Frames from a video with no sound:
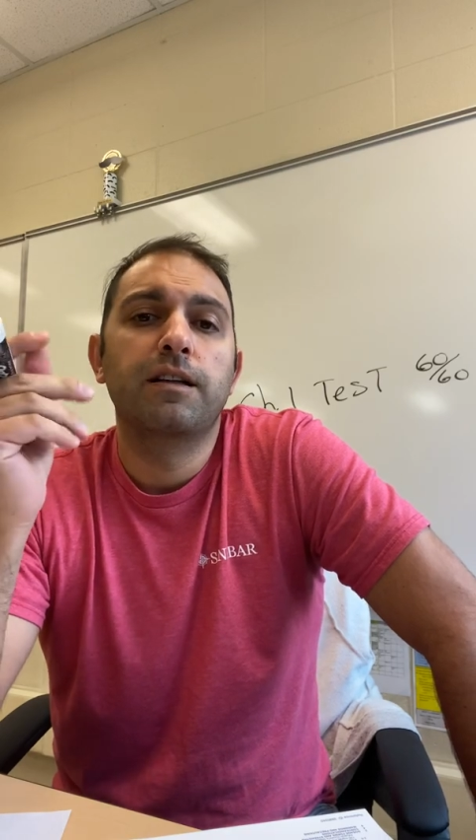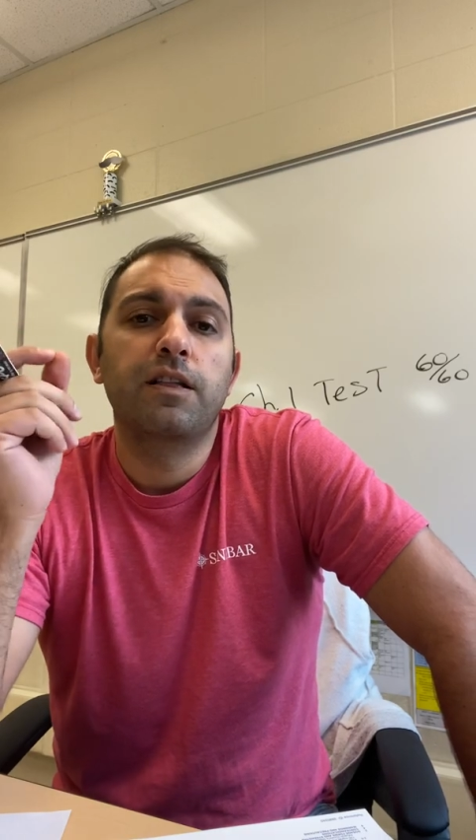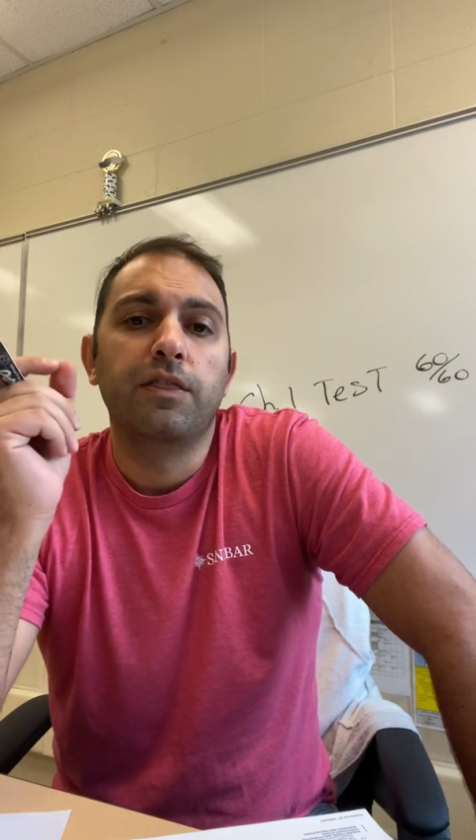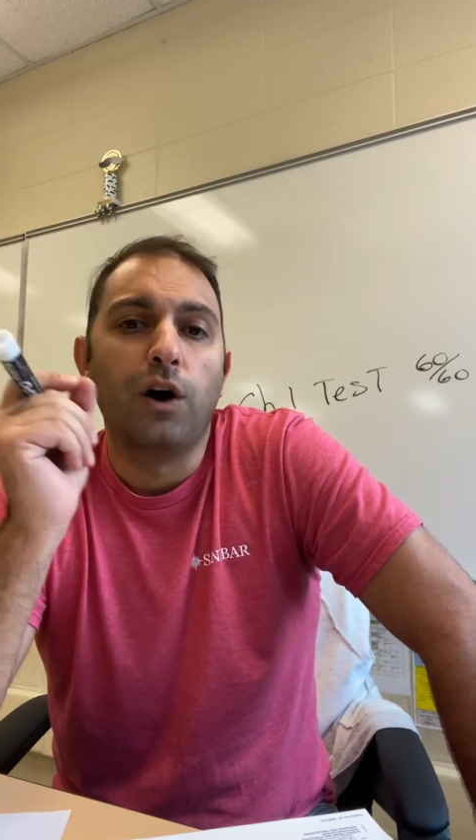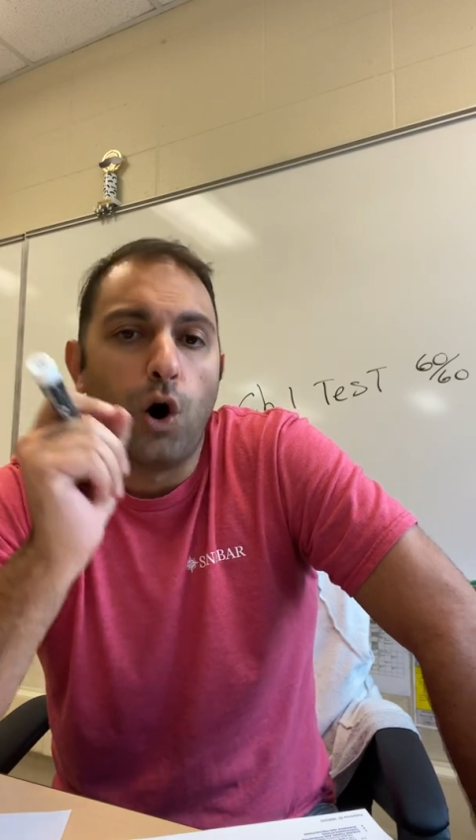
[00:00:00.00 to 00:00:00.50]

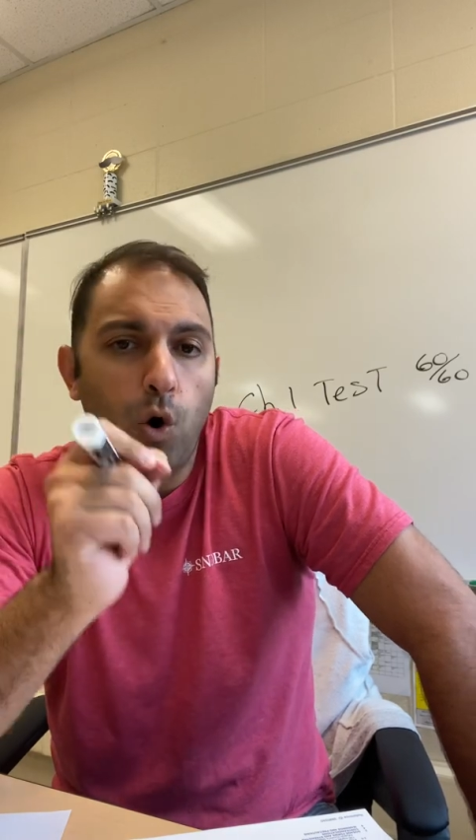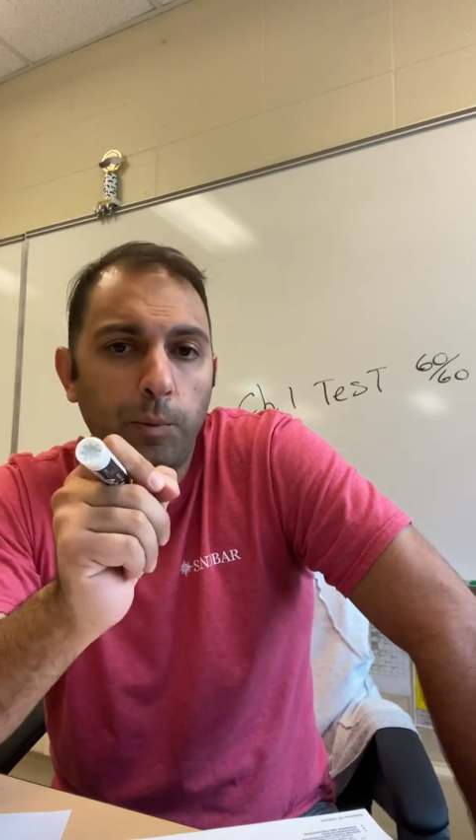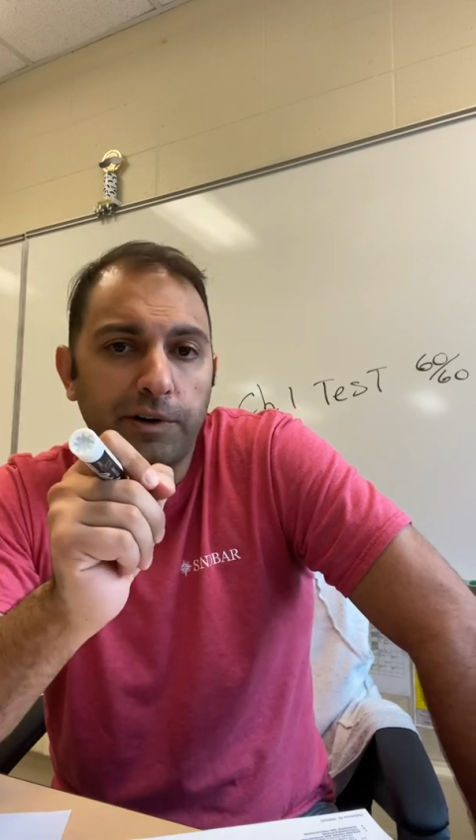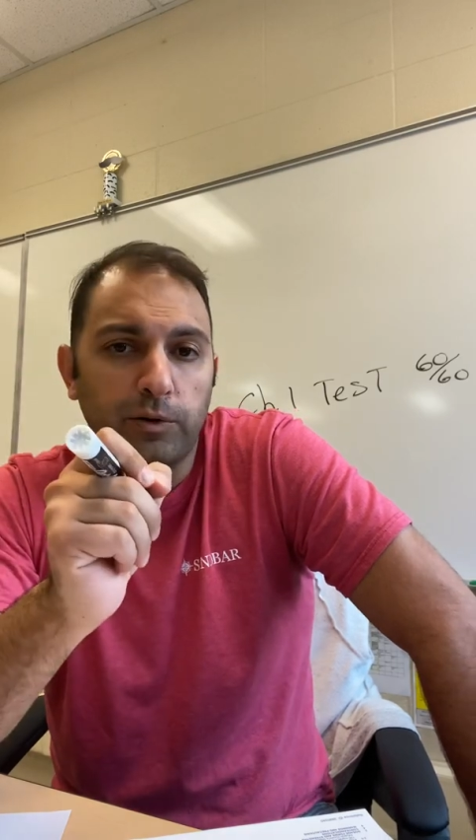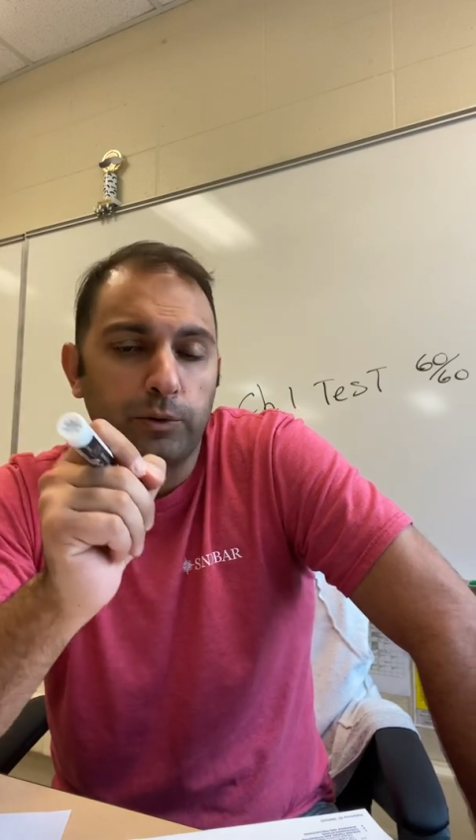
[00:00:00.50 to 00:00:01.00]
The
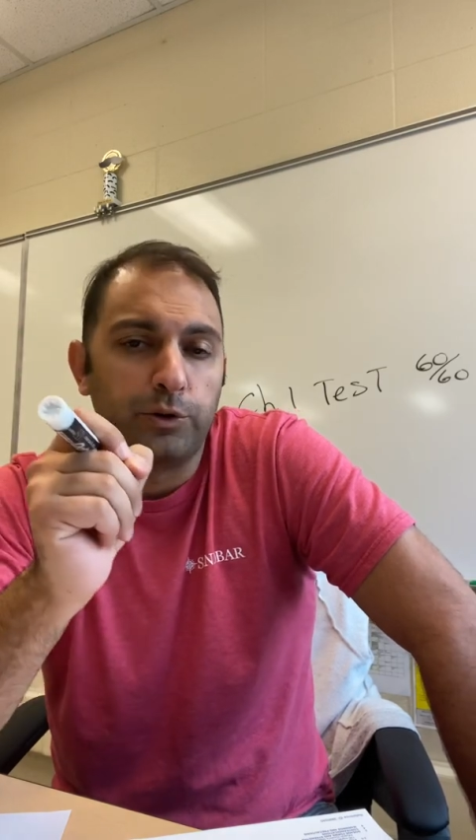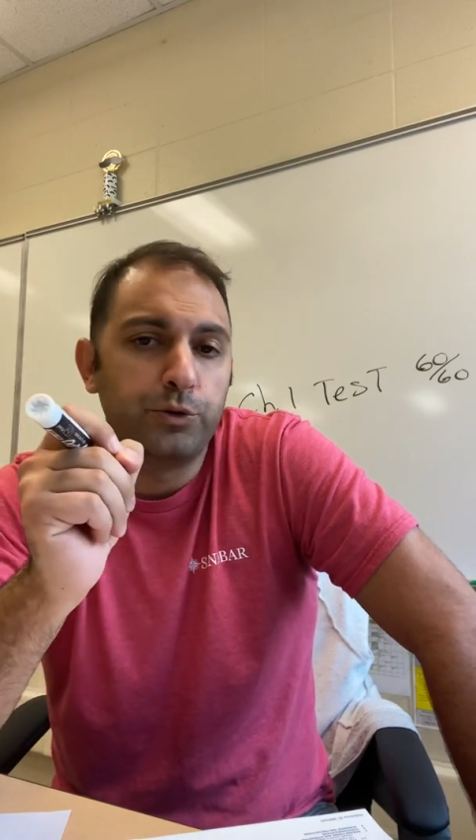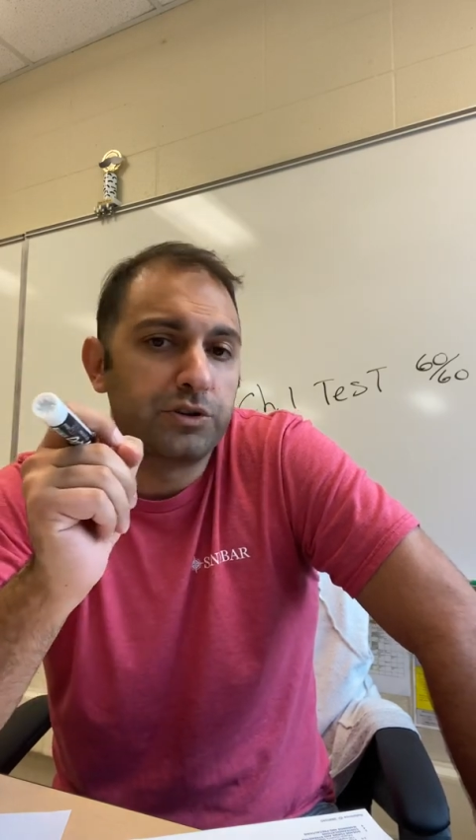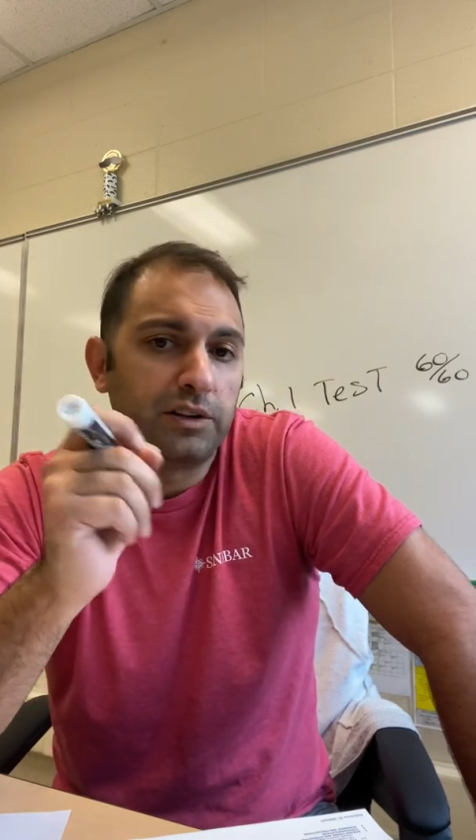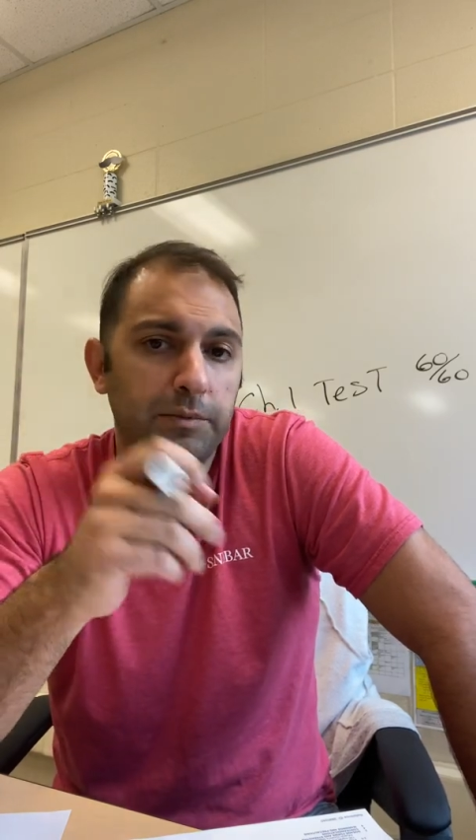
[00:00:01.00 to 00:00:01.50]
homework will
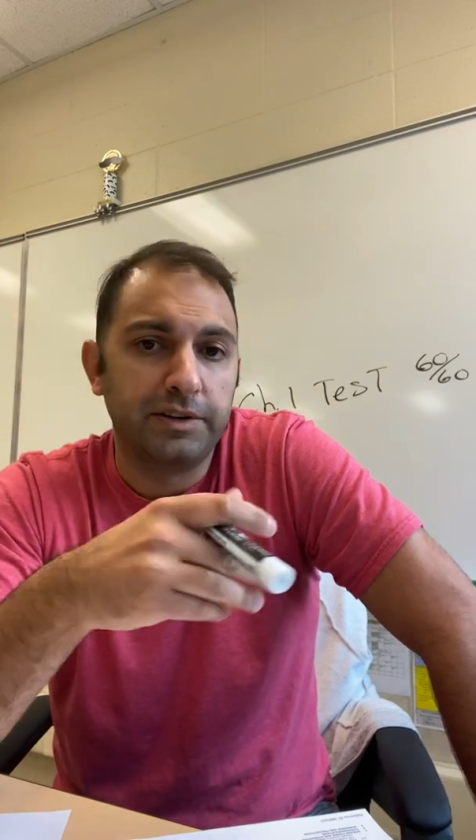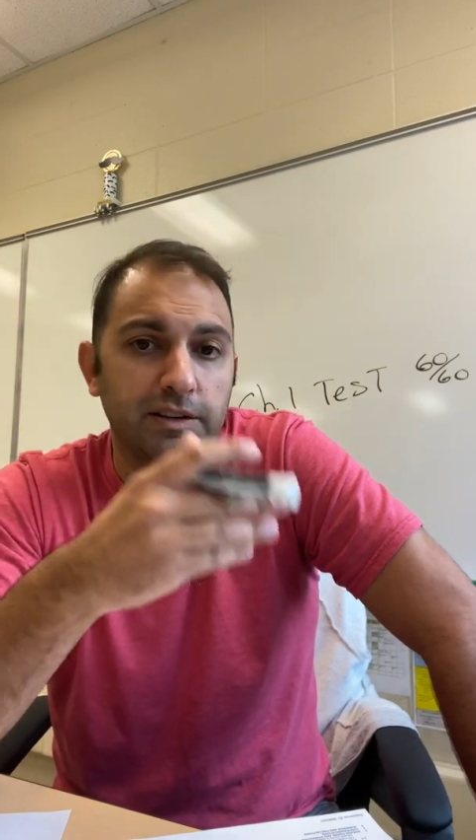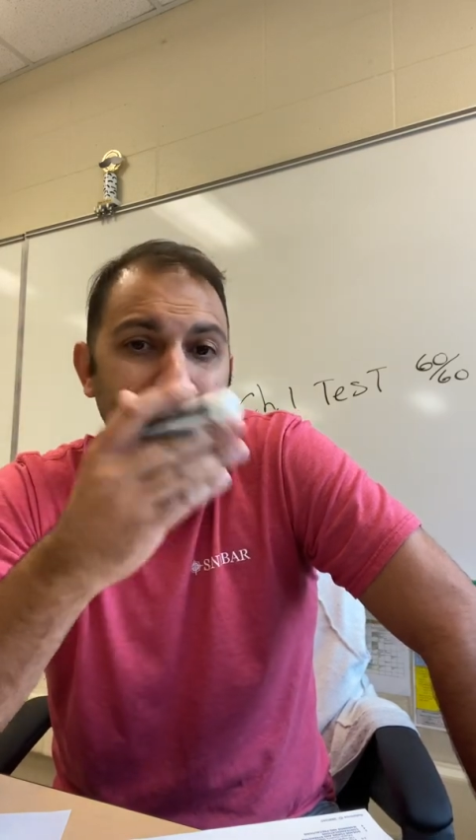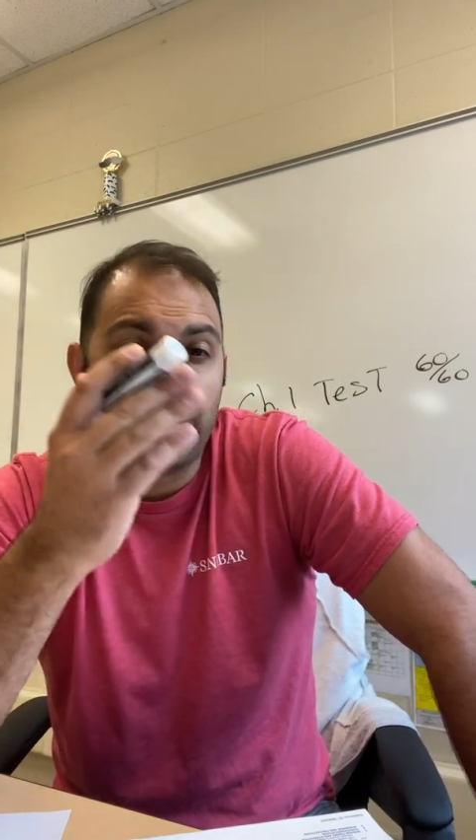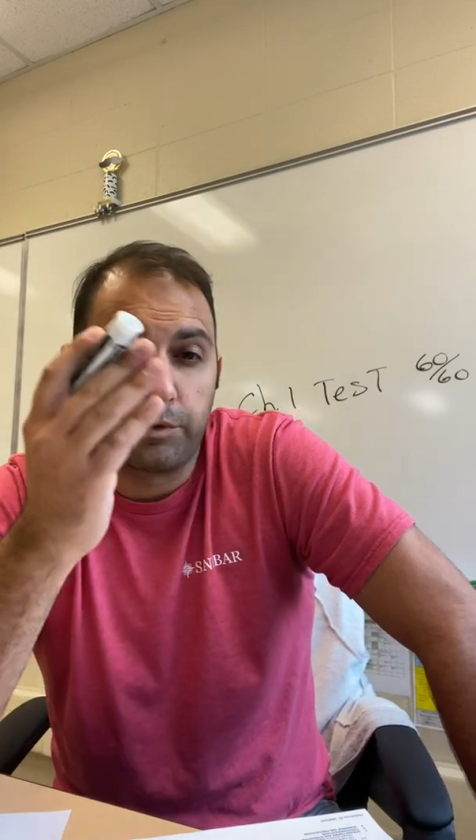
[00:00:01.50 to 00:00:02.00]
usually
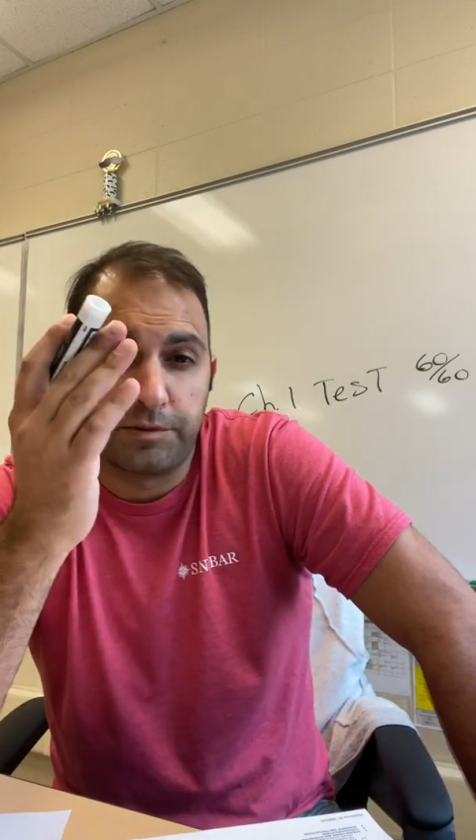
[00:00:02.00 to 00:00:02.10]
be anywhere